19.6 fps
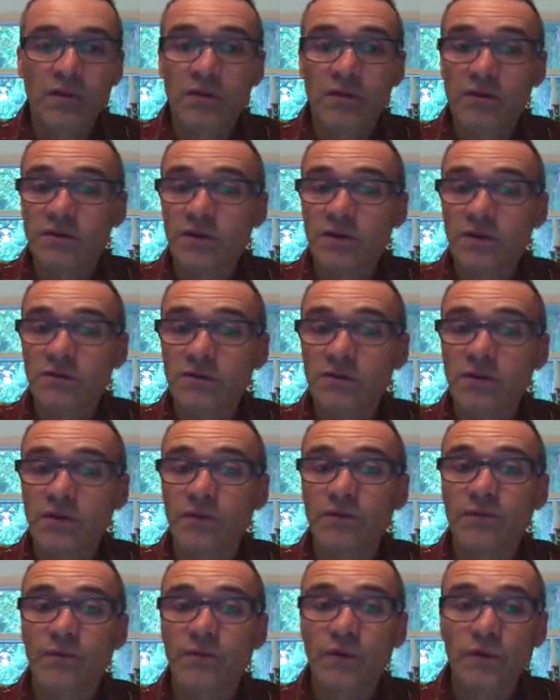There's
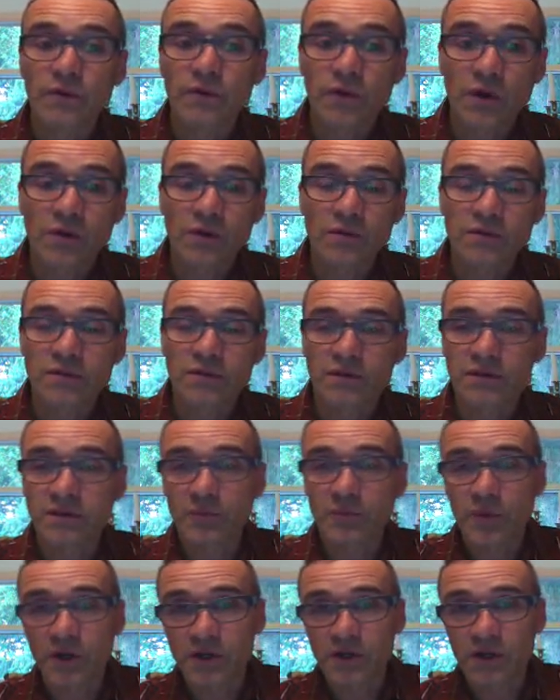also fructose, or as
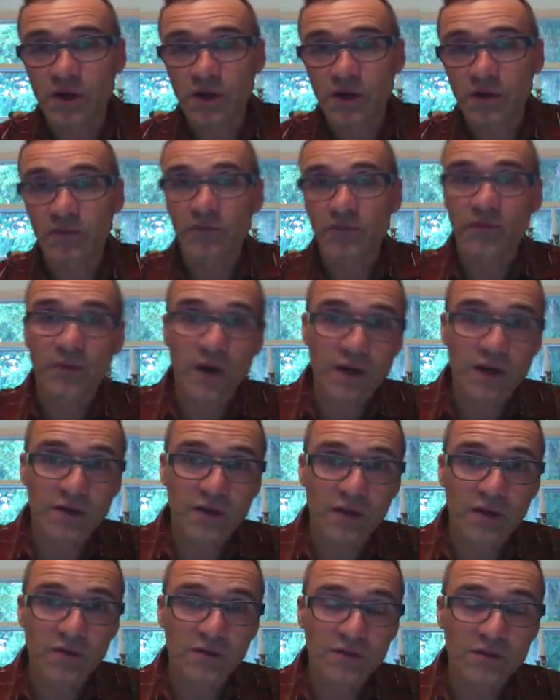the British call it,
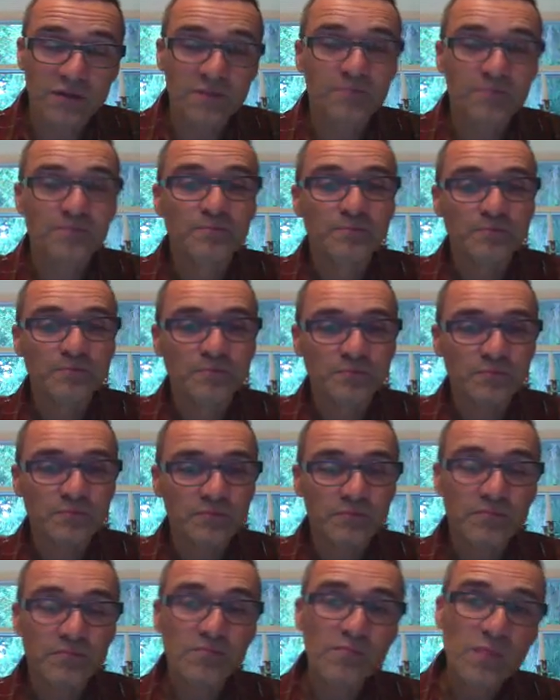fructose.
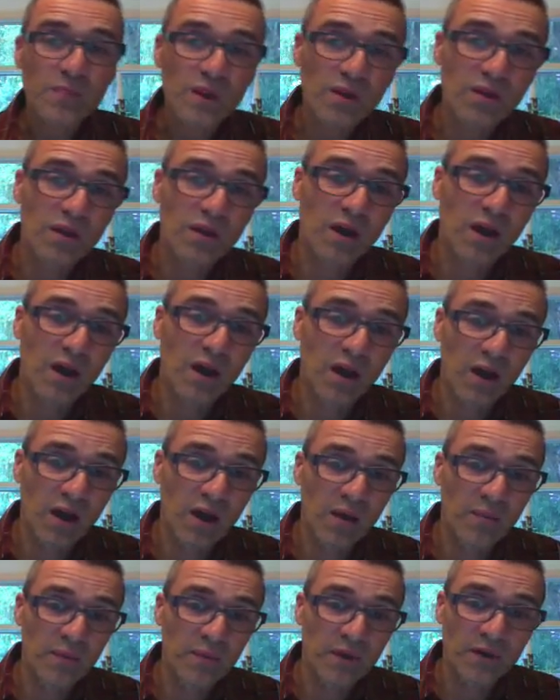
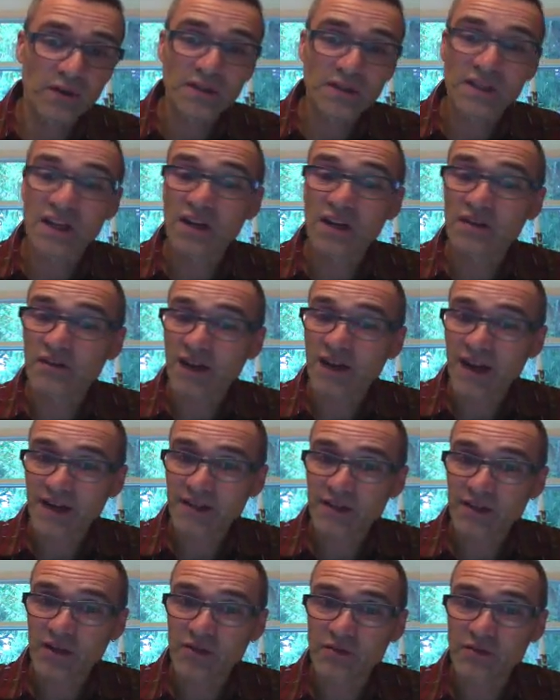There's
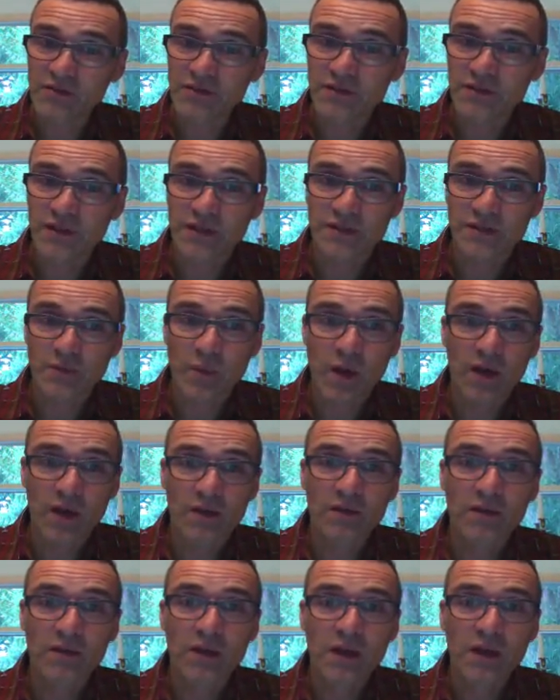galactose as well.